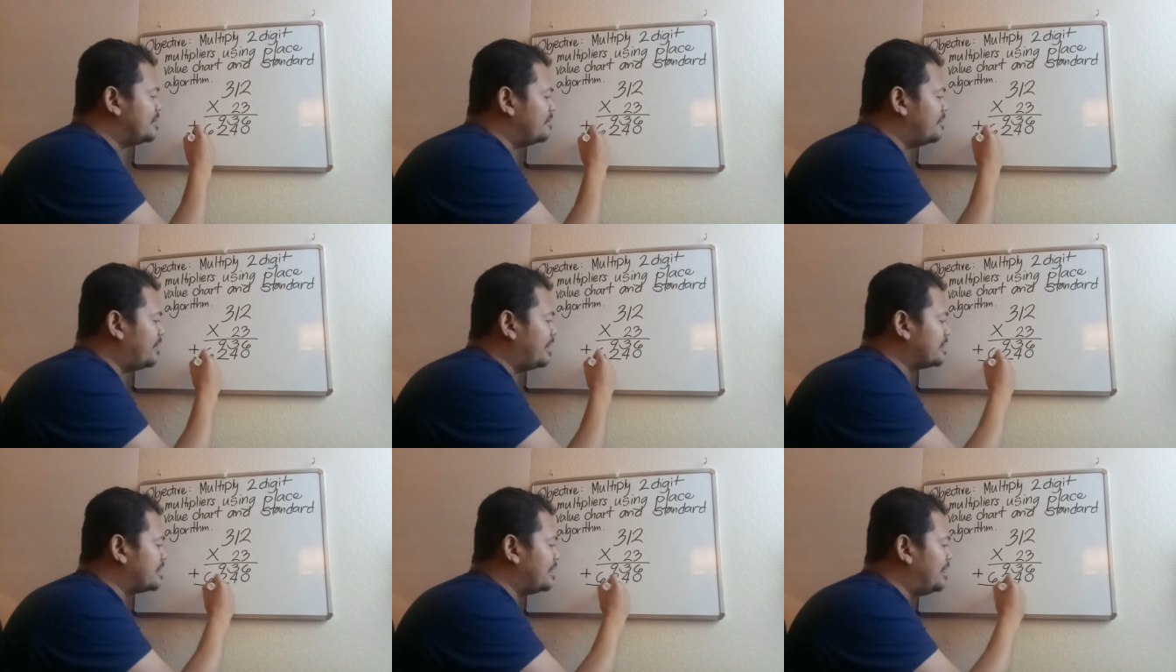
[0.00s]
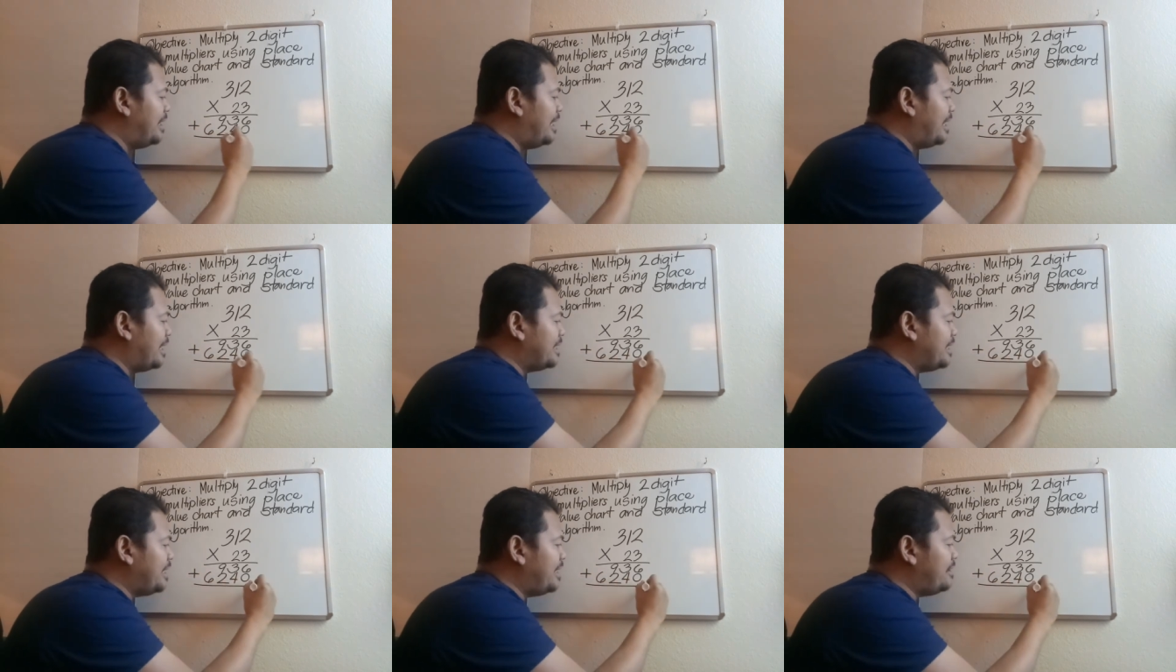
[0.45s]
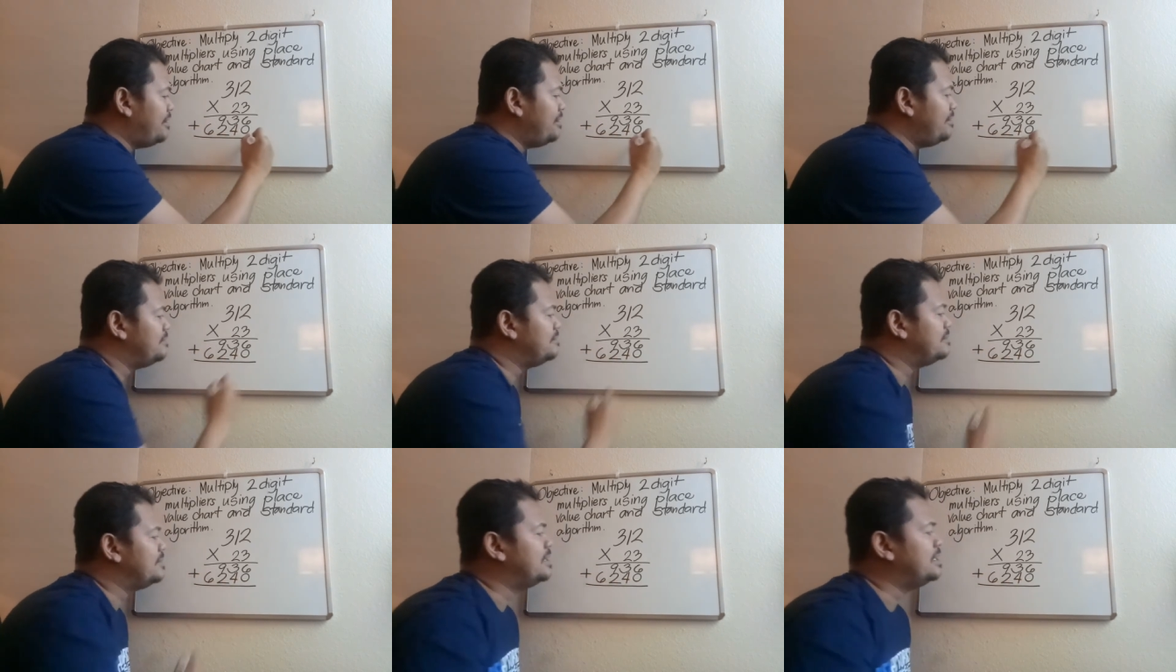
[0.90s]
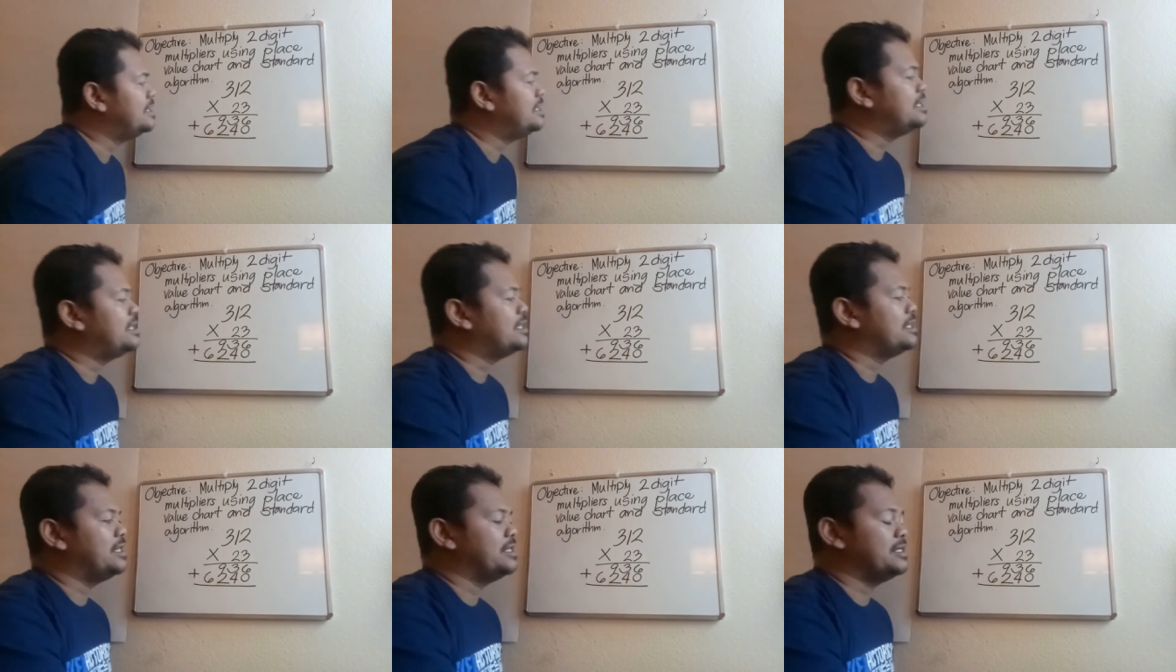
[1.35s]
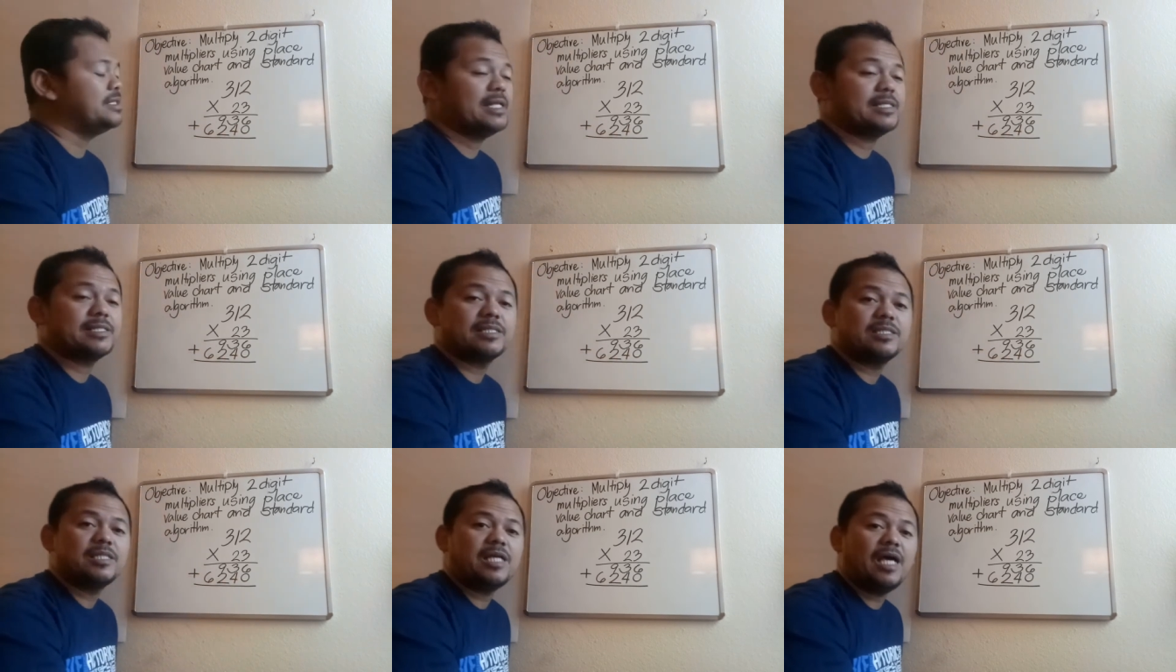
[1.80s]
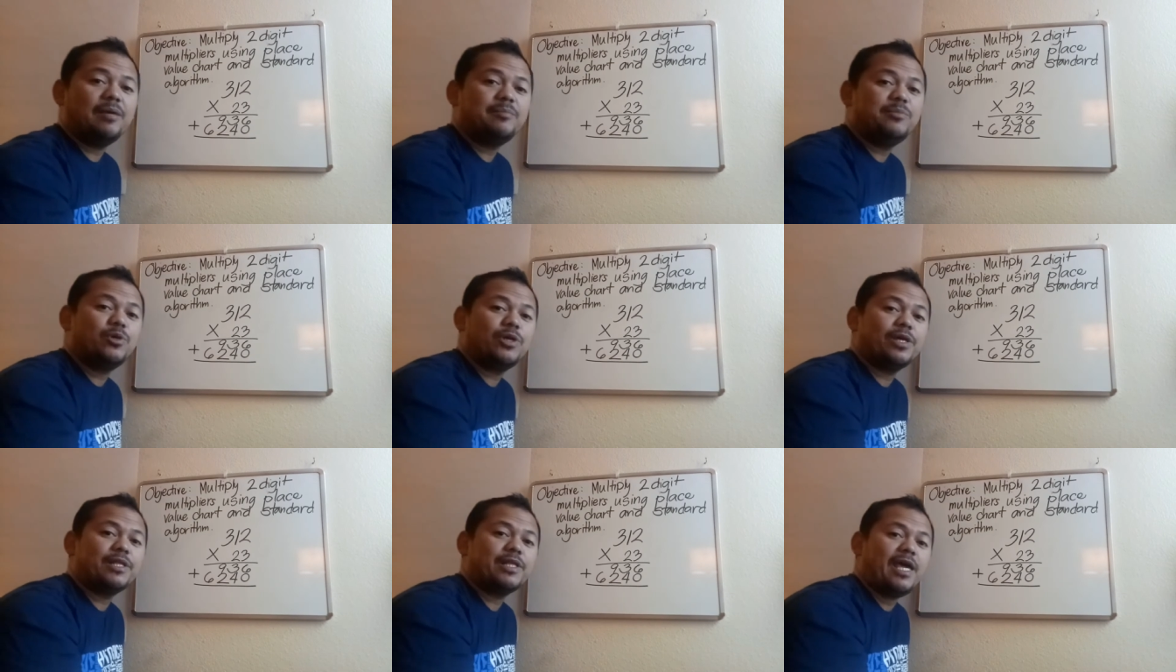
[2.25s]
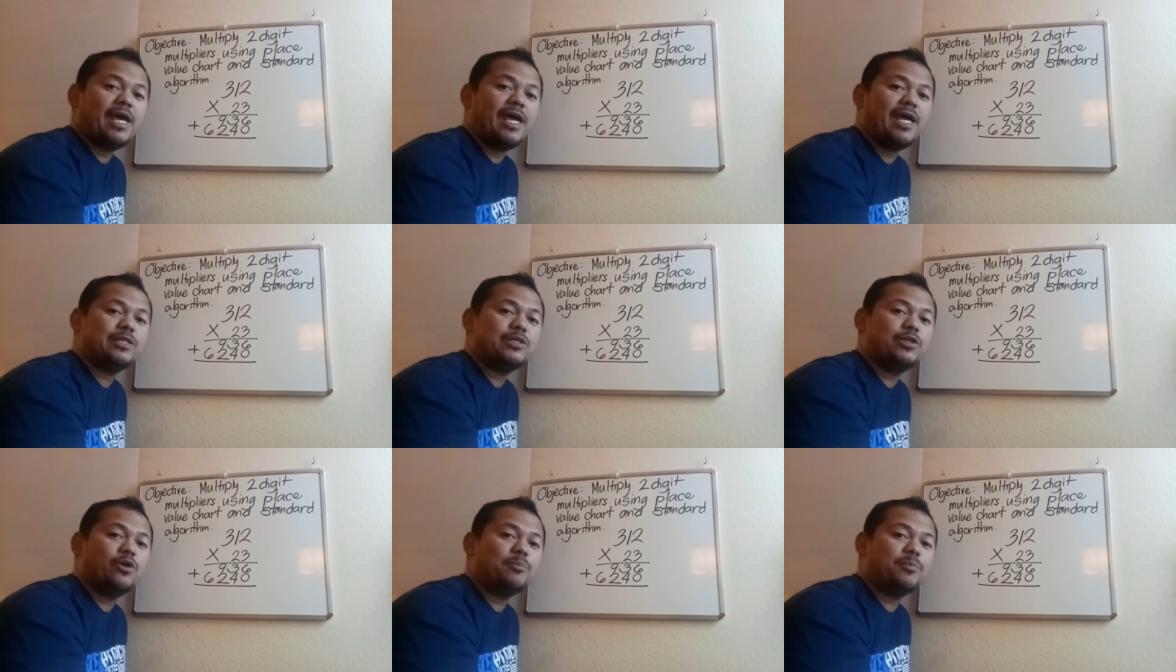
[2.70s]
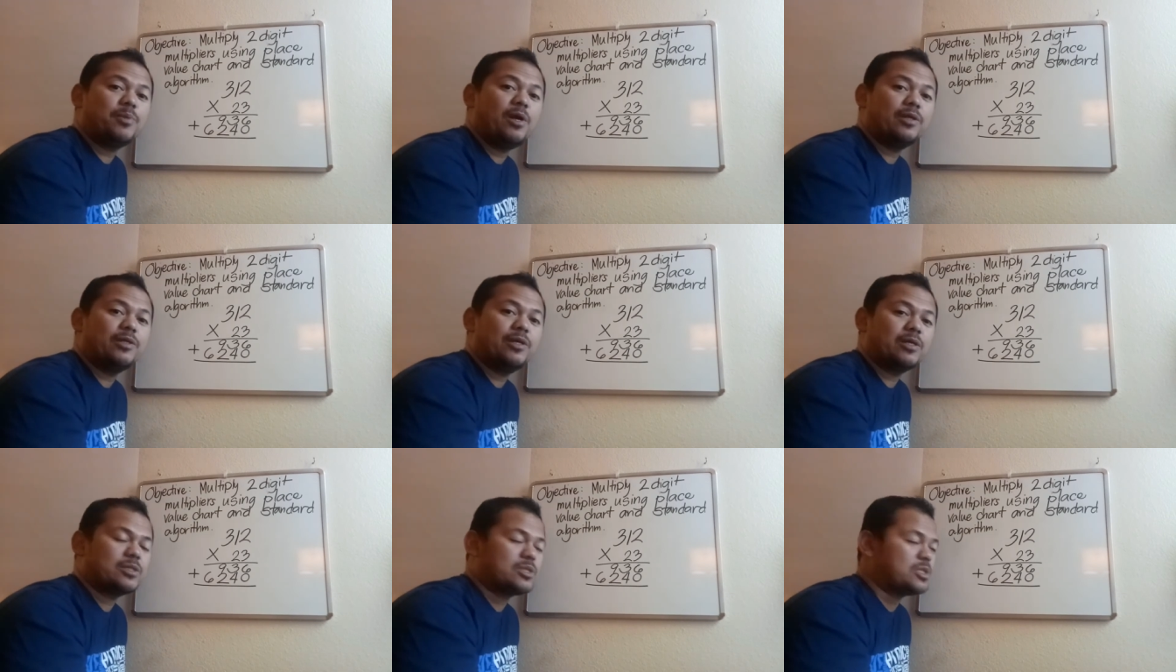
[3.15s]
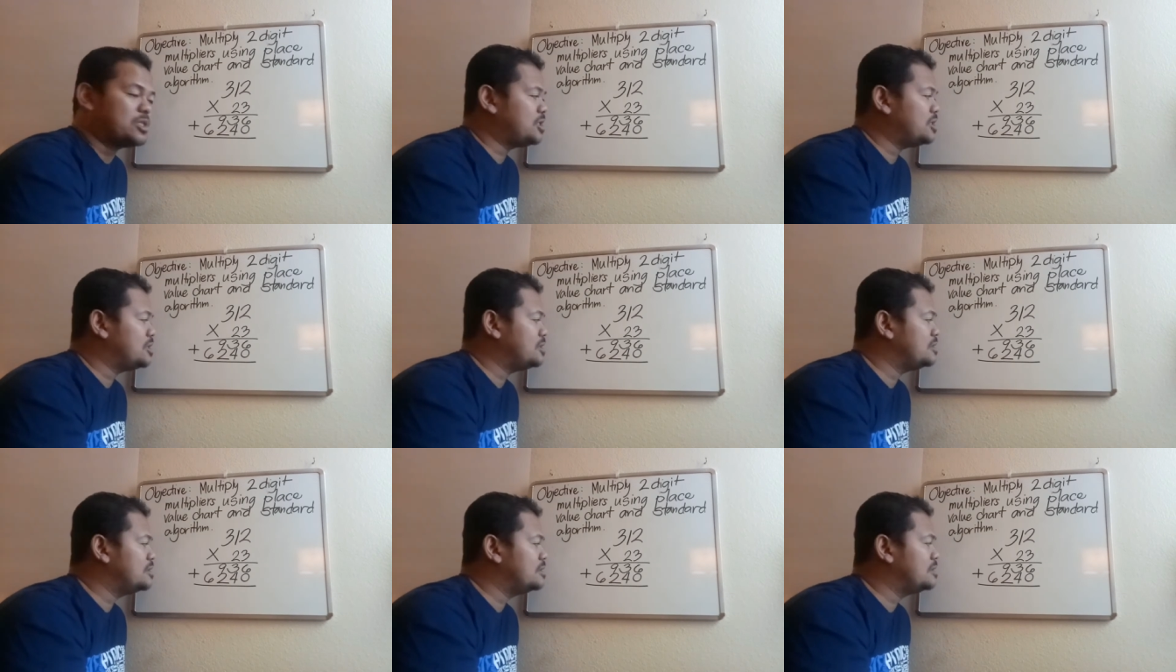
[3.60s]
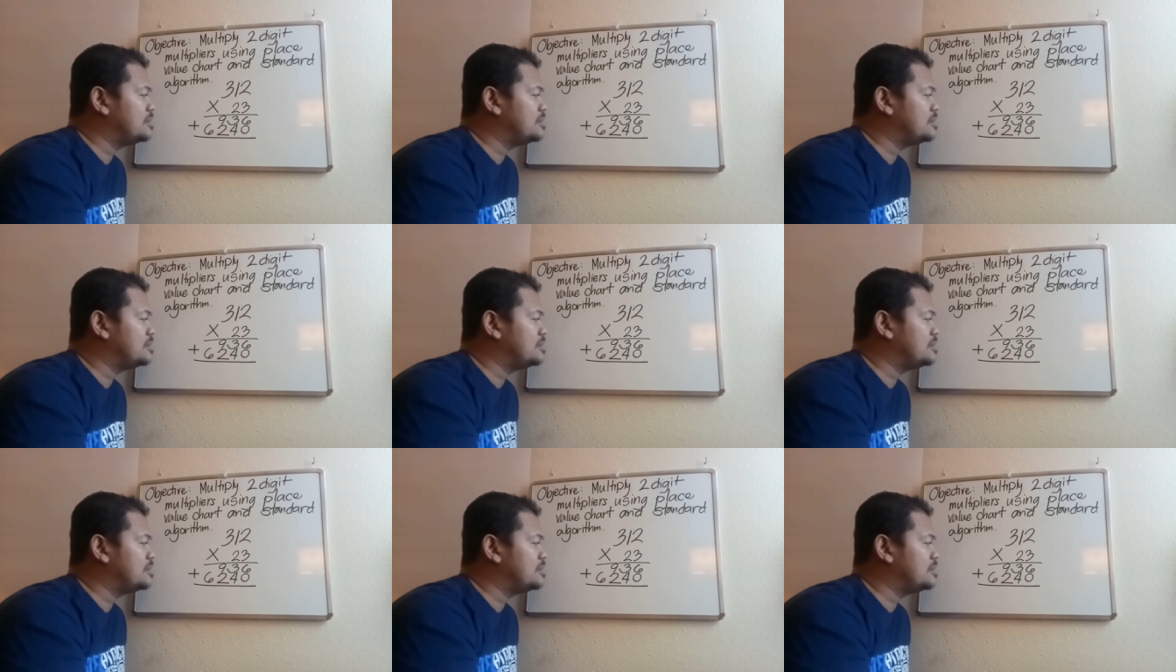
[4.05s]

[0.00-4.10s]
write the line here, then that's the time you can add your products.